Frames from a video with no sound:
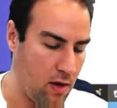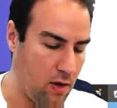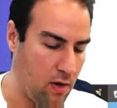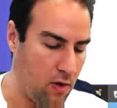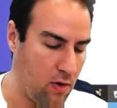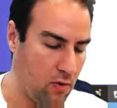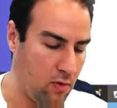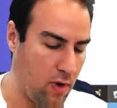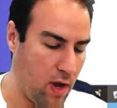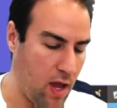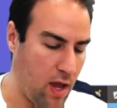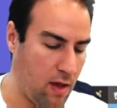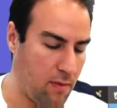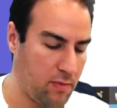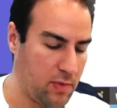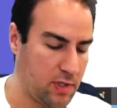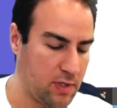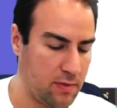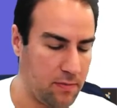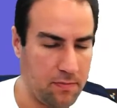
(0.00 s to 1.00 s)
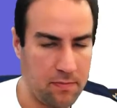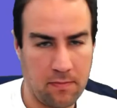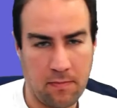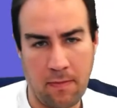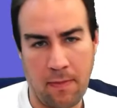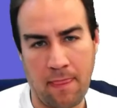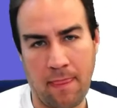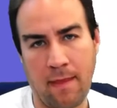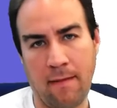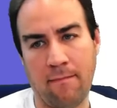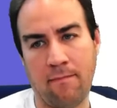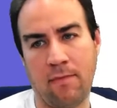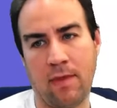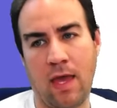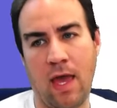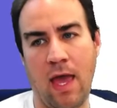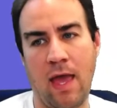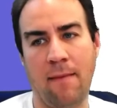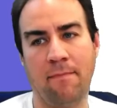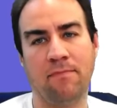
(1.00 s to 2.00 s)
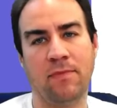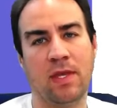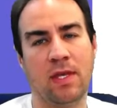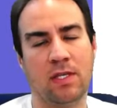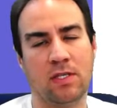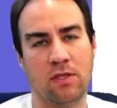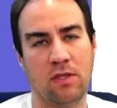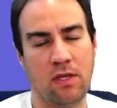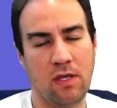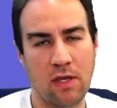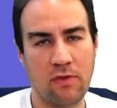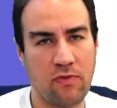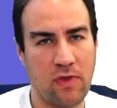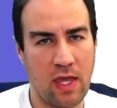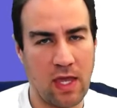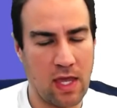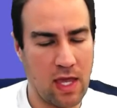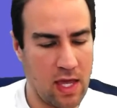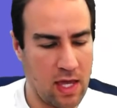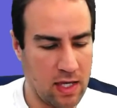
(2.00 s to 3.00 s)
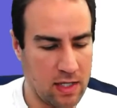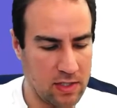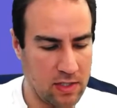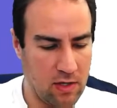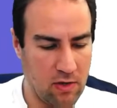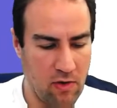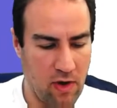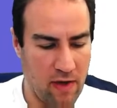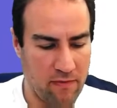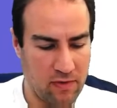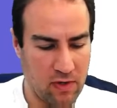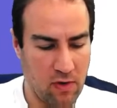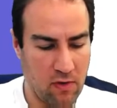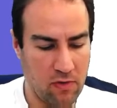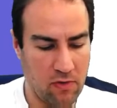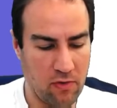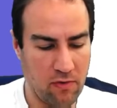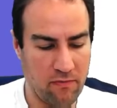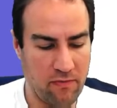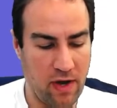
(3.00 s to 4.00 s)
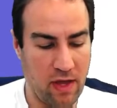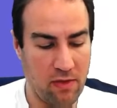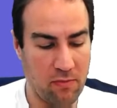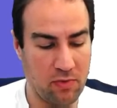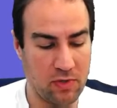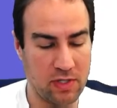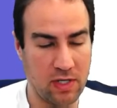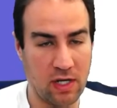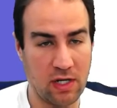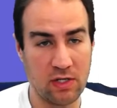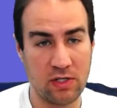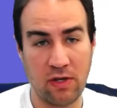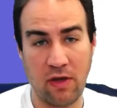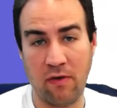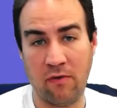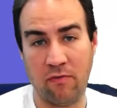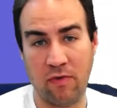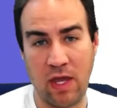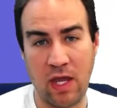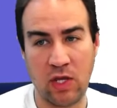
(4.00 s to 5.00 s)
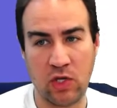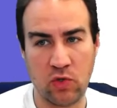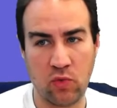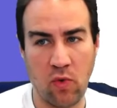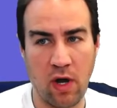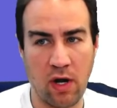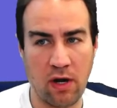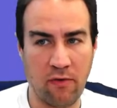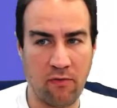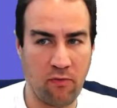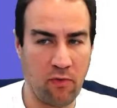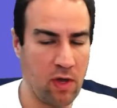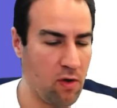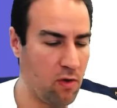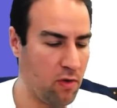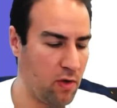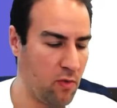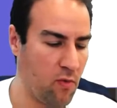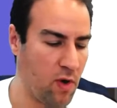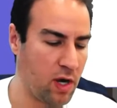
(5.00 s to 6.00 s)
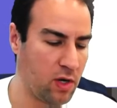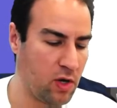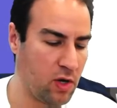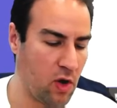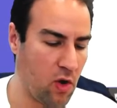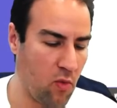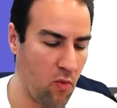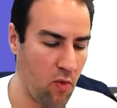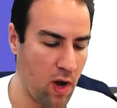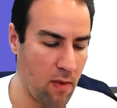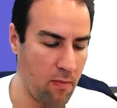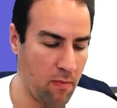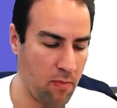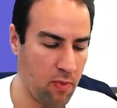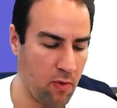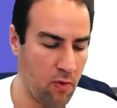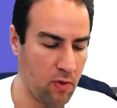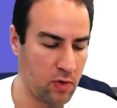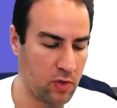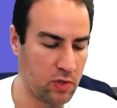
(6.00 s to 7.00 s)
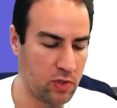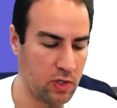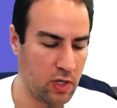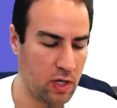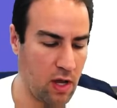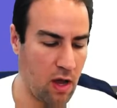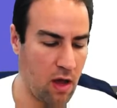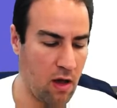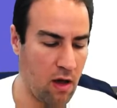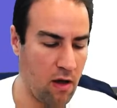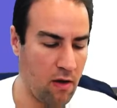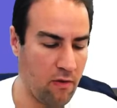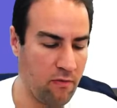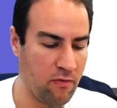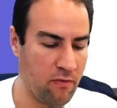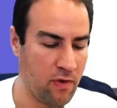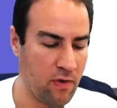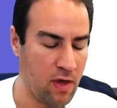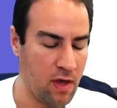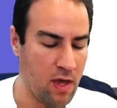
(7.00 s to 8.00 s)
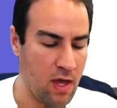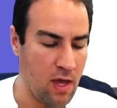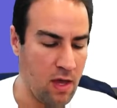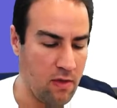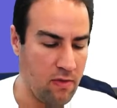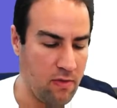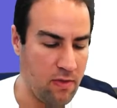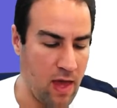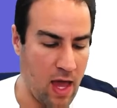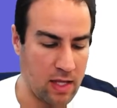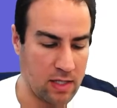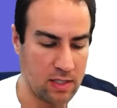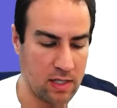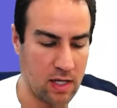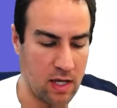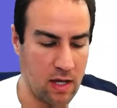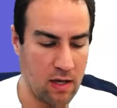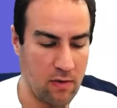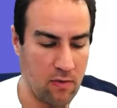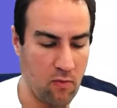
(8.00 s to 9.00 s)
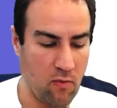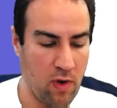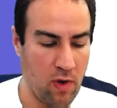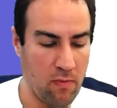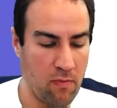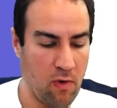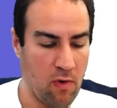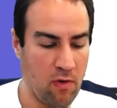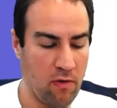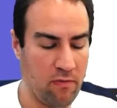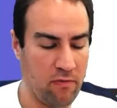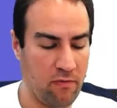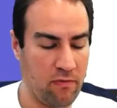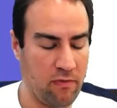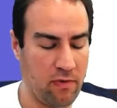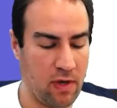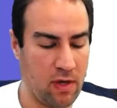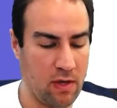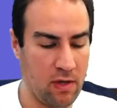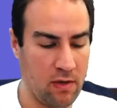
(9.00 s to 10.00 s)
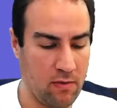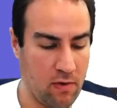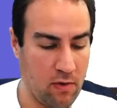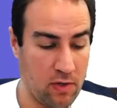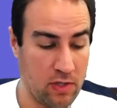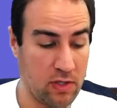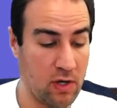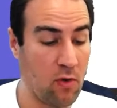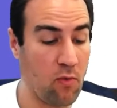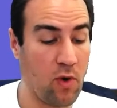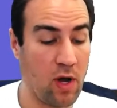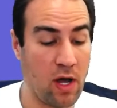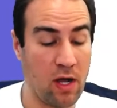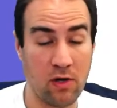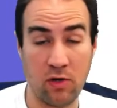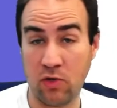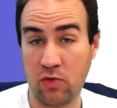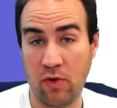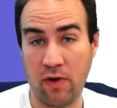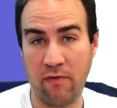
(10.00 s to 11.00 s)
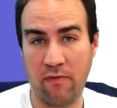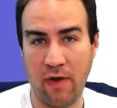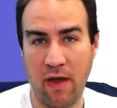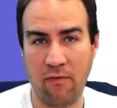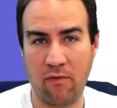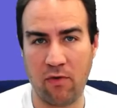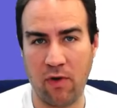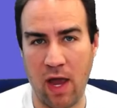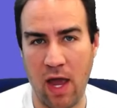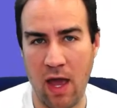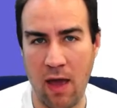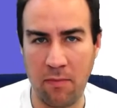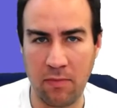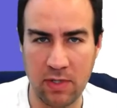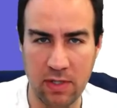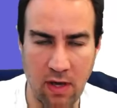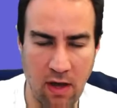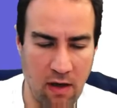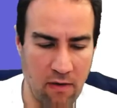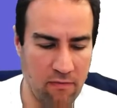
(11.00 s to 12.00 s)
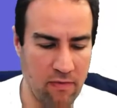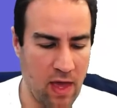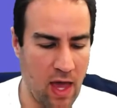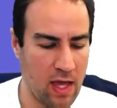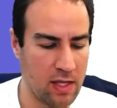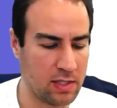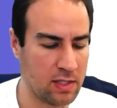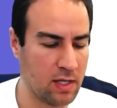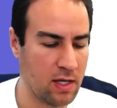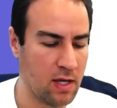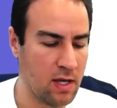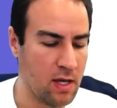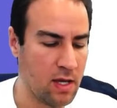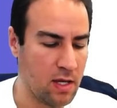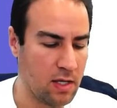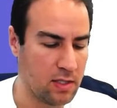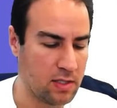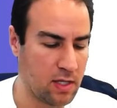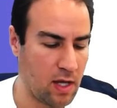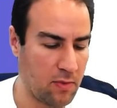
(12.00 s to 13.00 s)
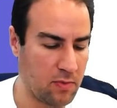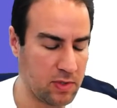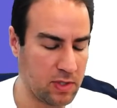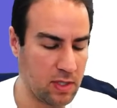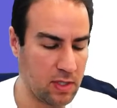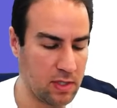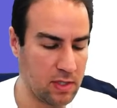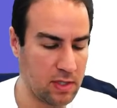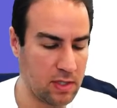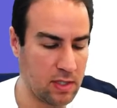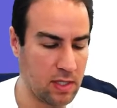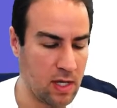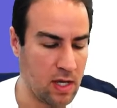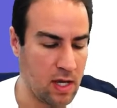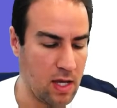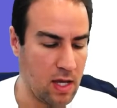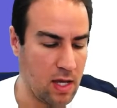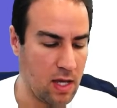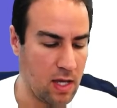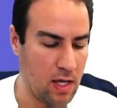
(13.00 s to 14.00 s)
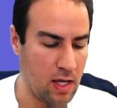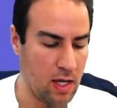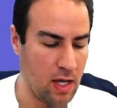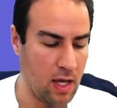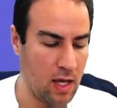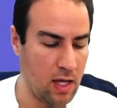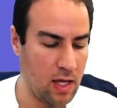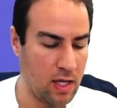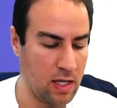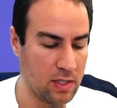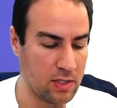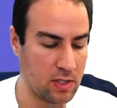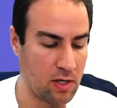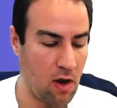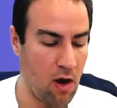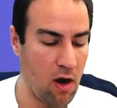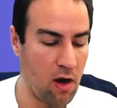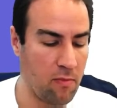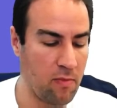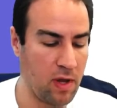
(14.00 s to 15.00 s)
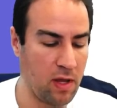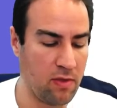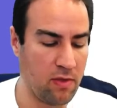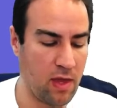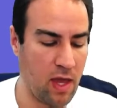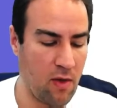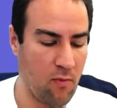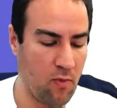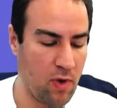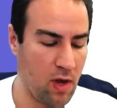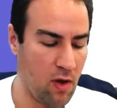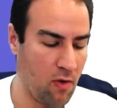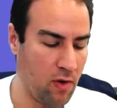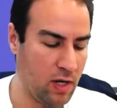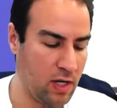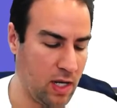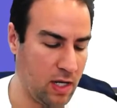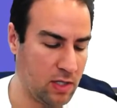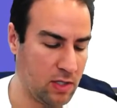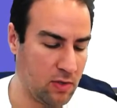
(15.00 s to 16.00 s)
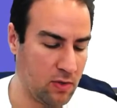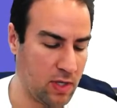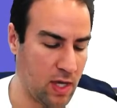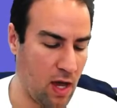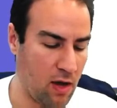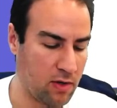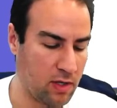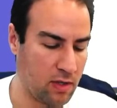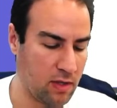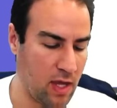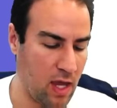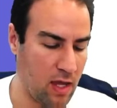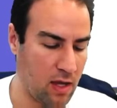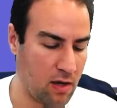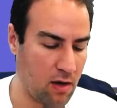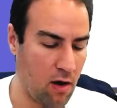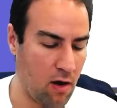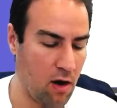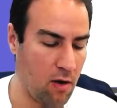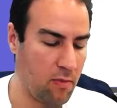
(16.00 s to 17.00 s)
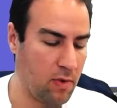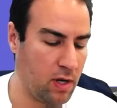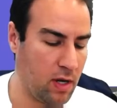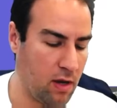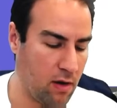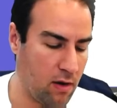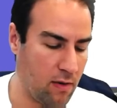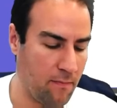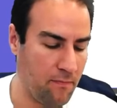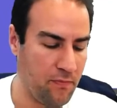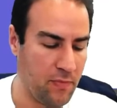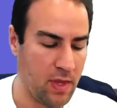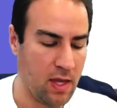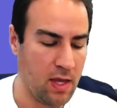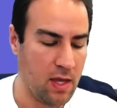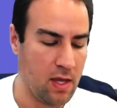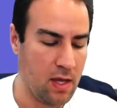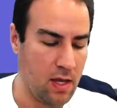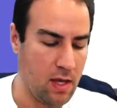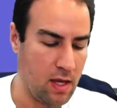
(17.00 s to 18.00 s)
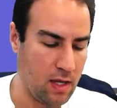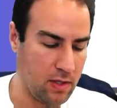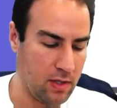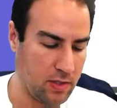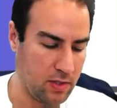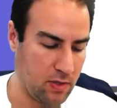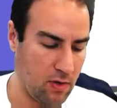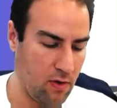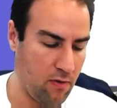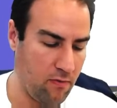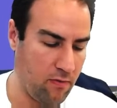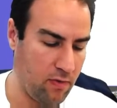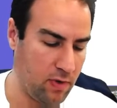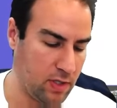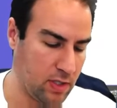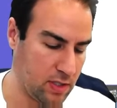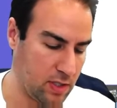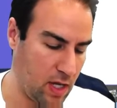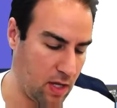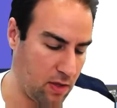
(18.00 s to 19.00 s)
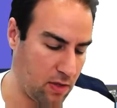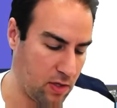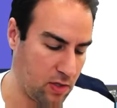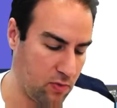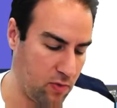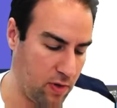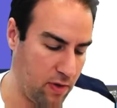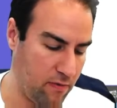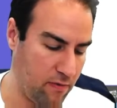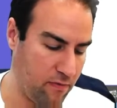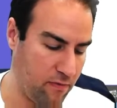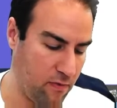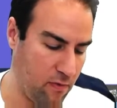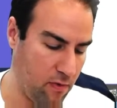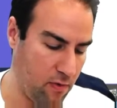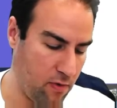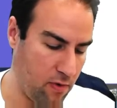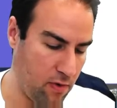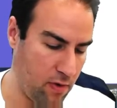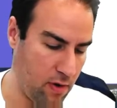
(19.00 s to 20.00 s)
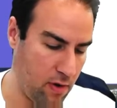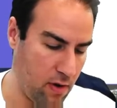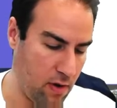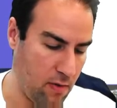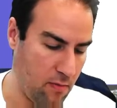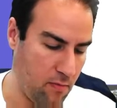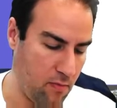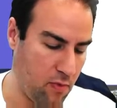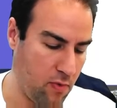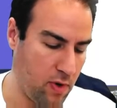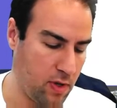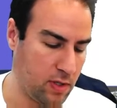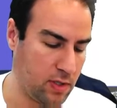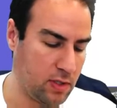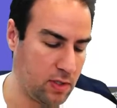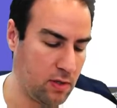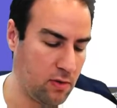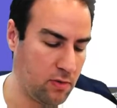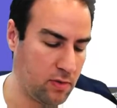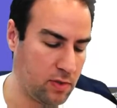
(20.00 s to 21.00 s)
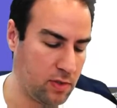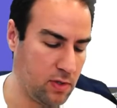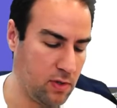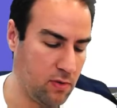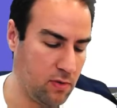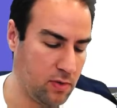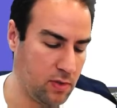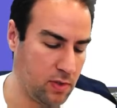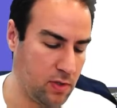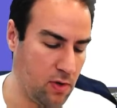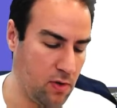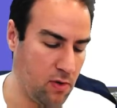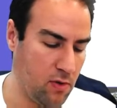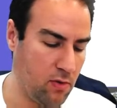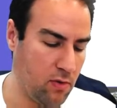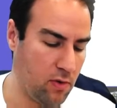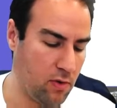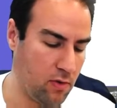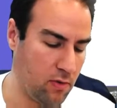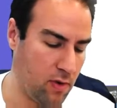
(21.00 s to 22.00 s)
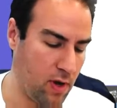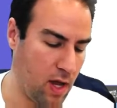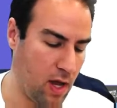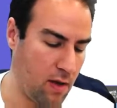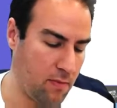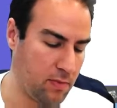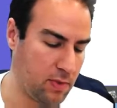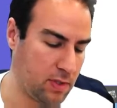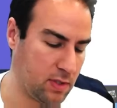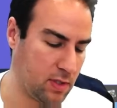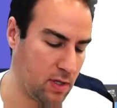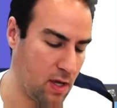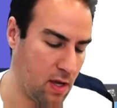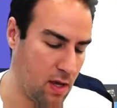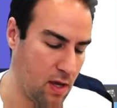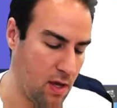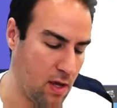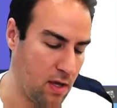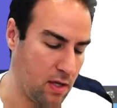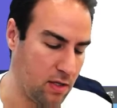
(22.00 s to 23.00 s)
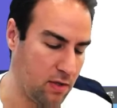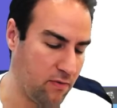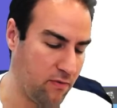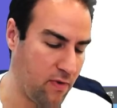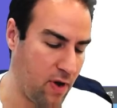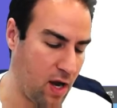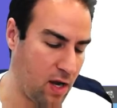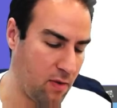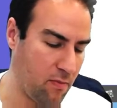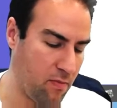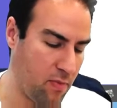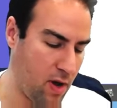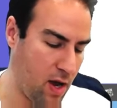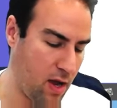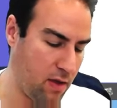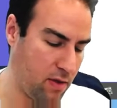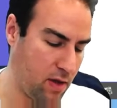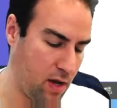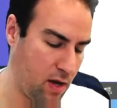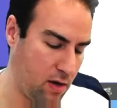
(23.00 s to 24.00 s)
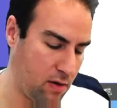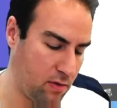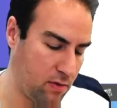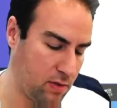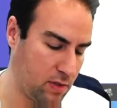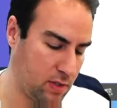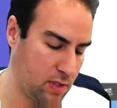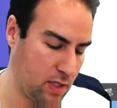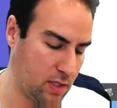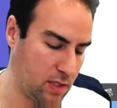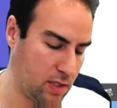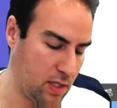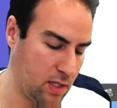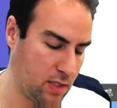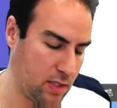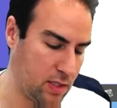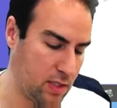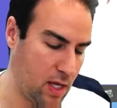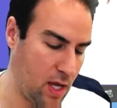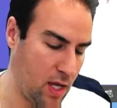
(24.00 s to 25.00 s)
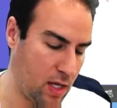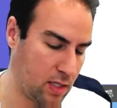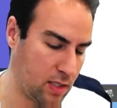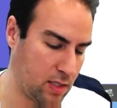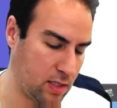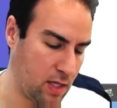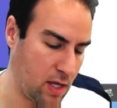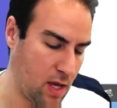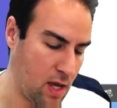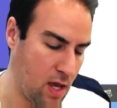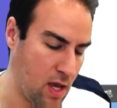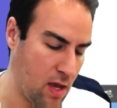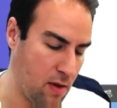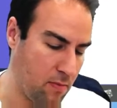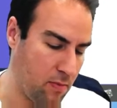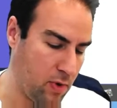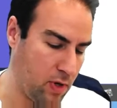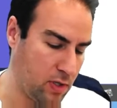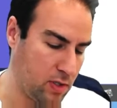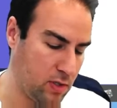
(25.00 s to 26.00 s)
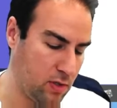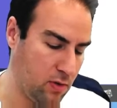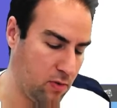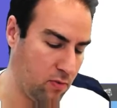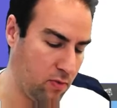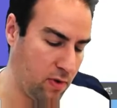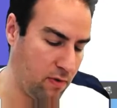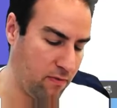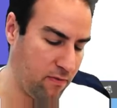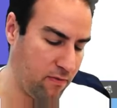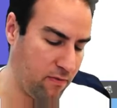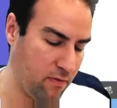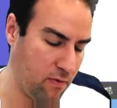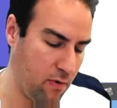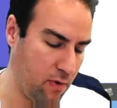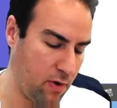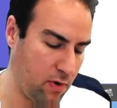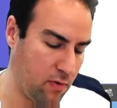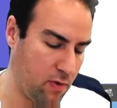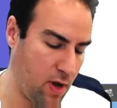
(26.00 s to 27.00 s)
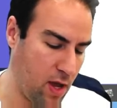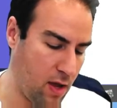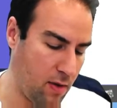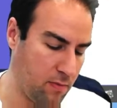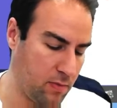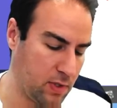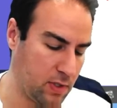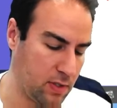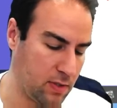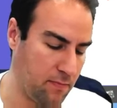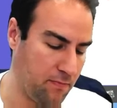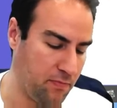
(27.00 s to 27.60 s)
grams. Okay, the good thing is you don't have to go through and find the percentage of each one. If we only want to know what portion of that 125 grams of that substance is carbon, then we only need to calculate carbon here. And so if we just take the 24.022 grams, divide it by the 166.214 grams,